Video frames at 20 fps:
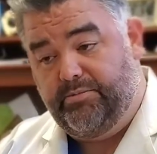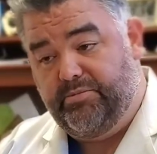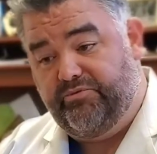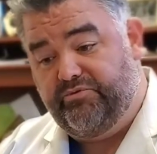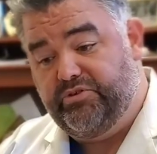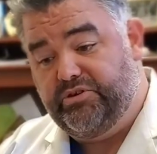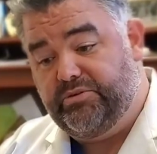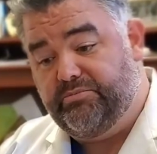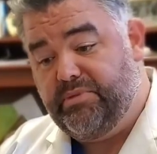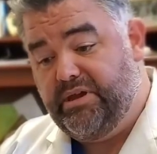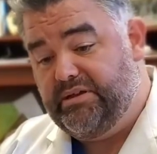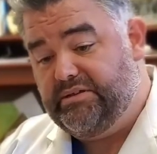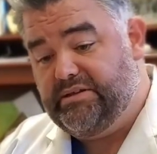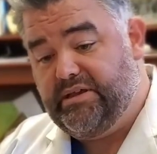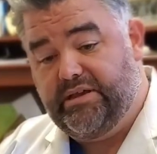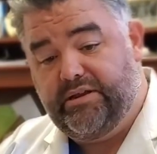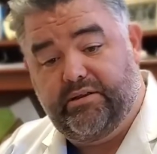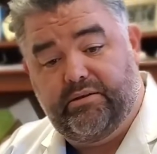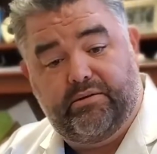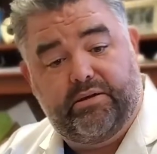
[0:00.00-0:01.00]
If you can
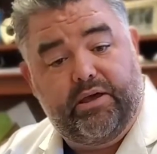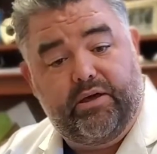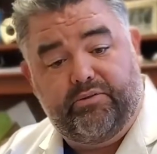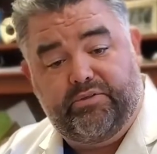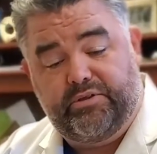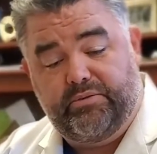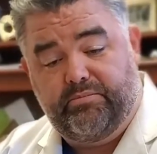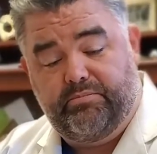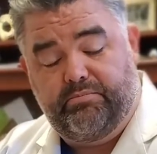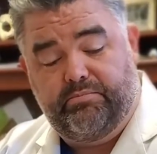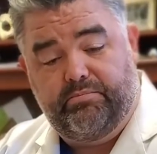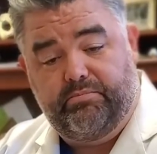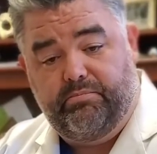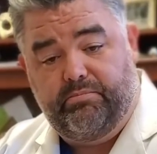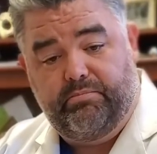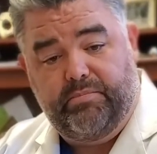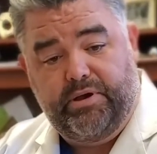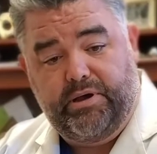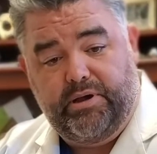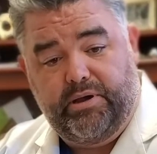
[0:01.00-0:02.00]
maintain a healthy
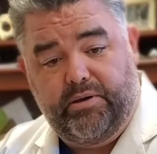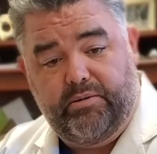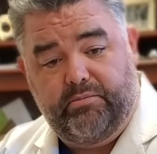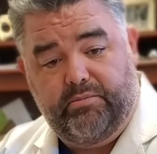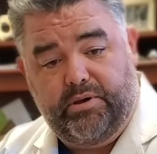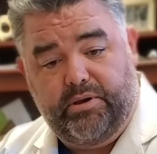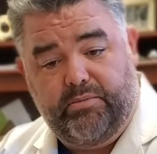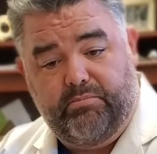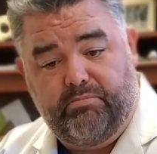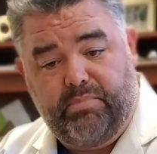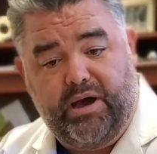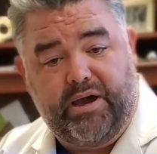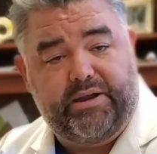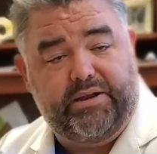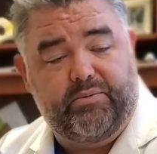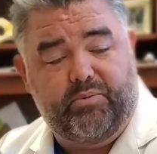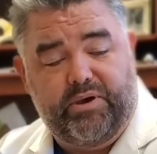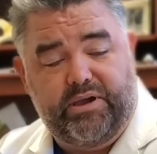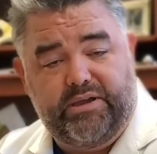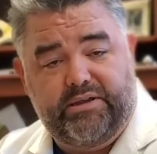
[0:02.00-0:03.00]
body
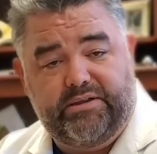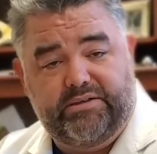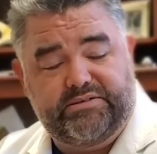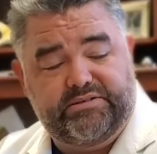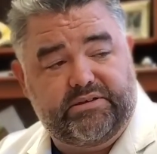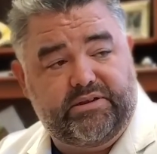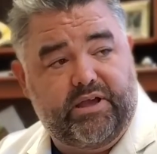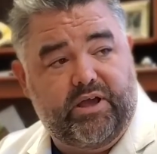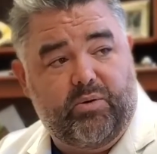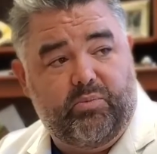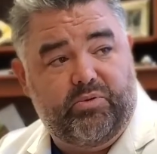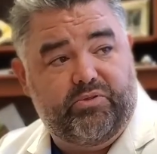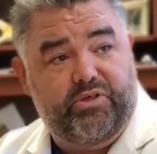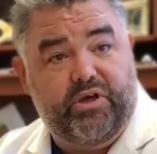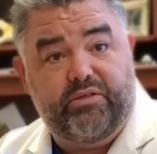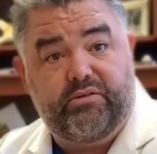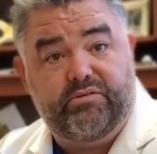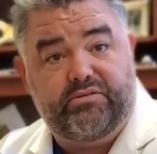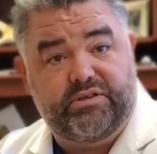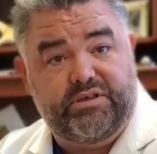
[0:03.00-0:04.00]
weight, it's going to help with
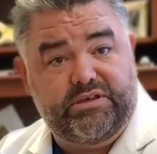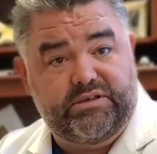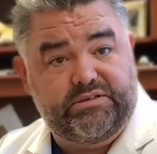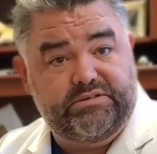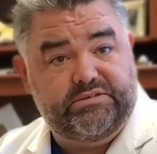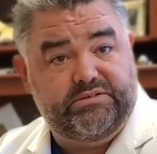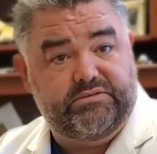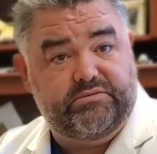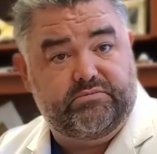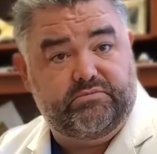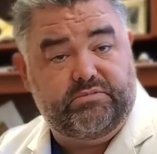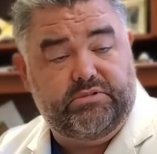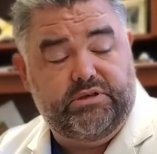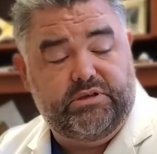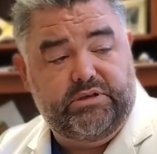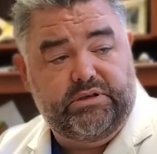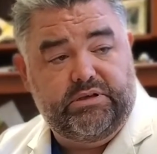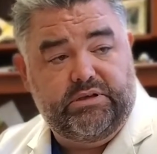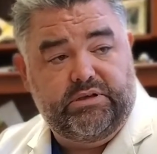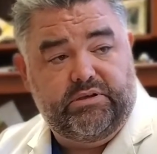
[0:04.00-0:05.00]
other things, and
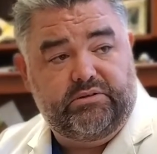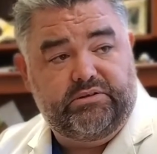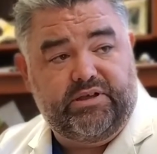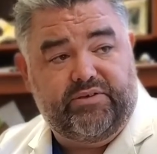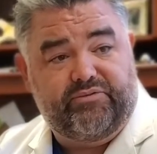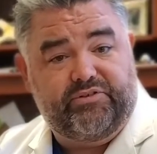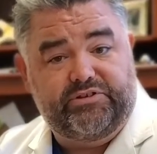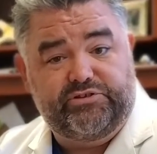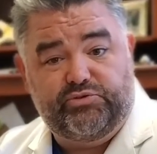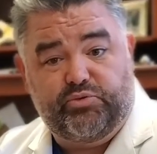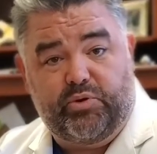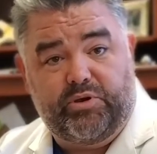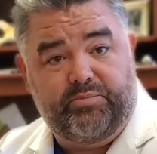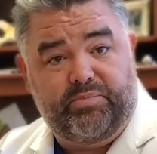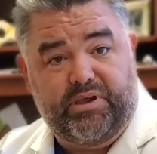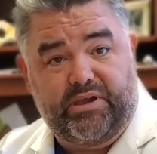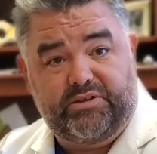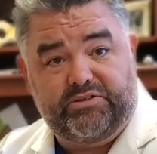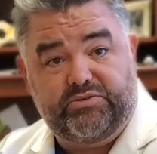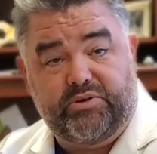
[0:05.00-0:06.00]
definitely joint
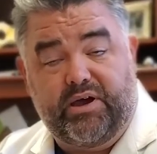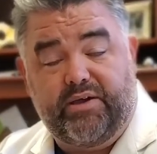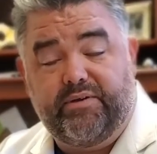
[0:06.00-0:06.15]
pain. So